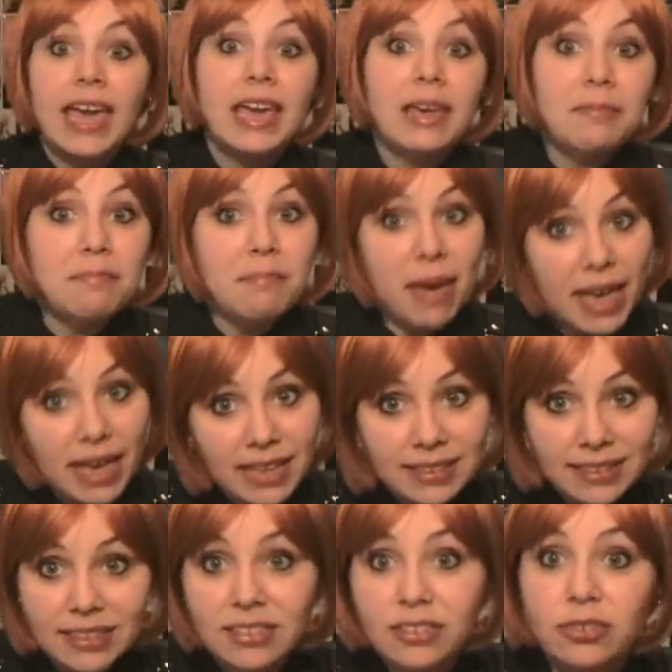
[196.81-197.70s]
He
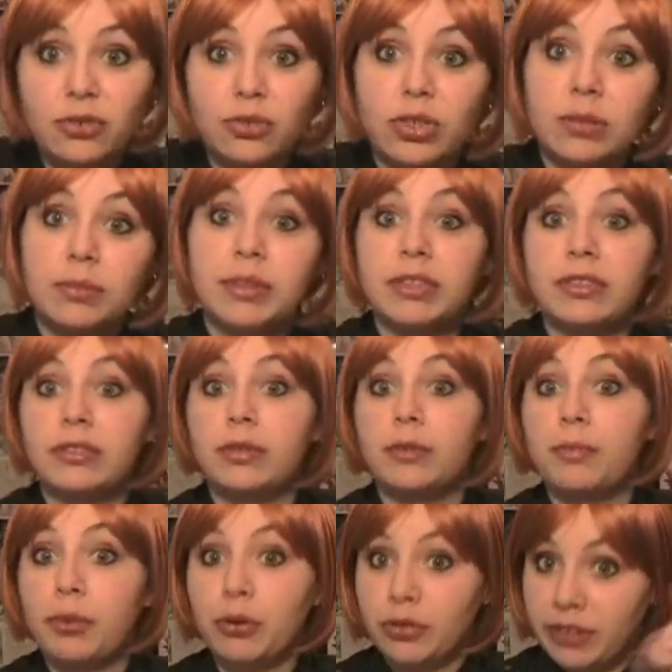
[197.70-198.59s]
makes this agreement
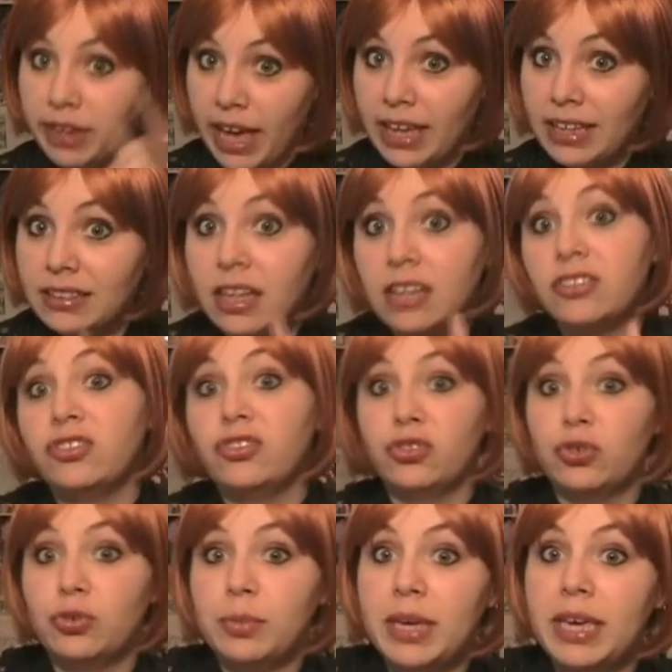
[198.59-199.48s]
to protect
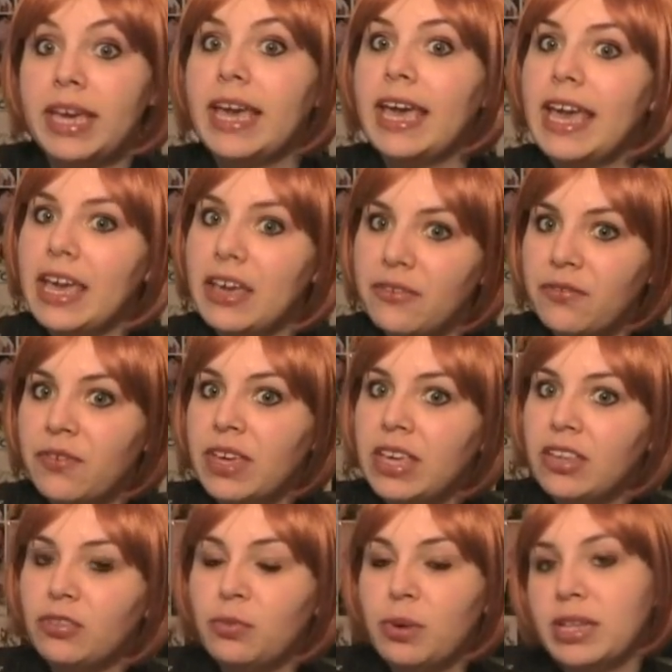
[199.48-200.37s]
Natsume if
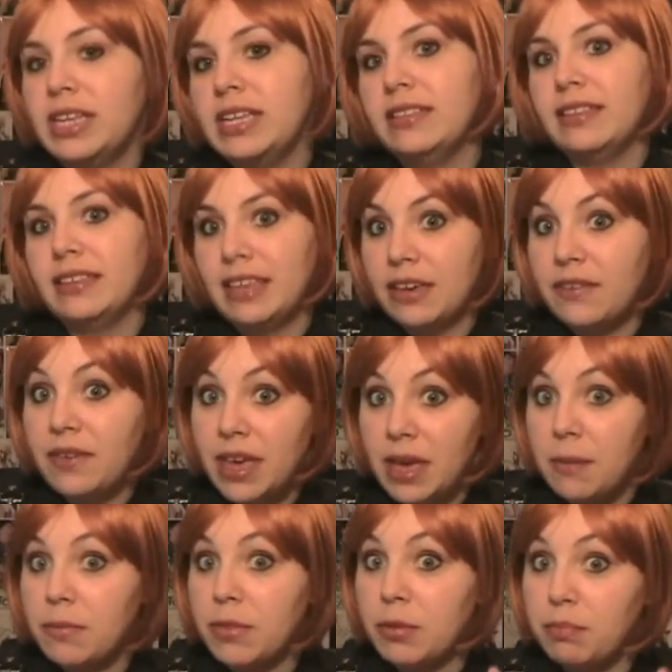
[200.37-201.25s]
he's willing to give
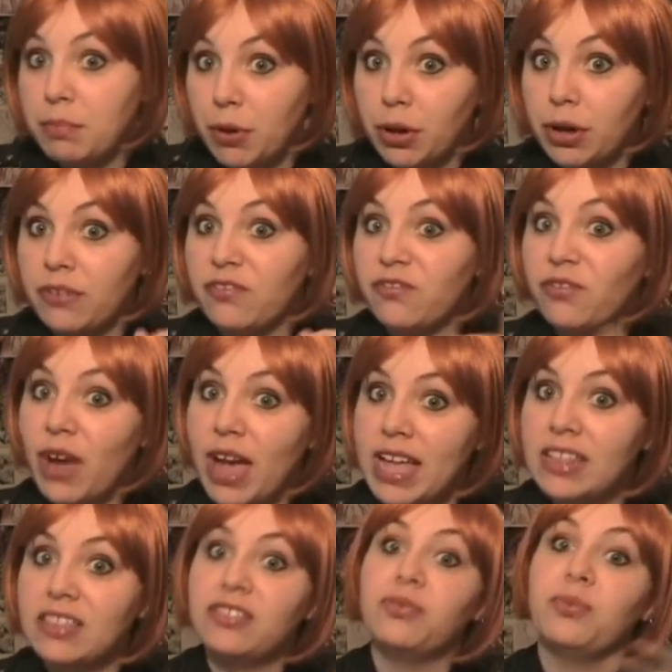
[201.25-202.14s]
him the Book of
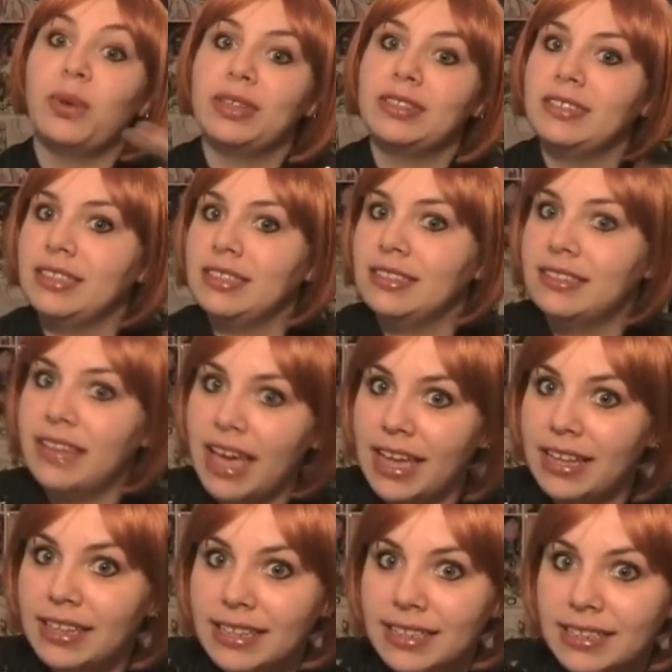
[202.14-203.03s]
Friends once he's
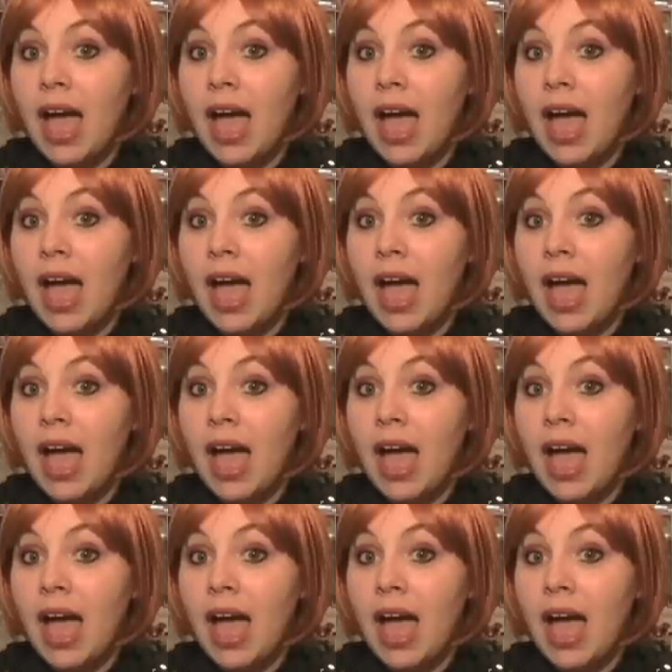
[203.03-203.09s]
dead.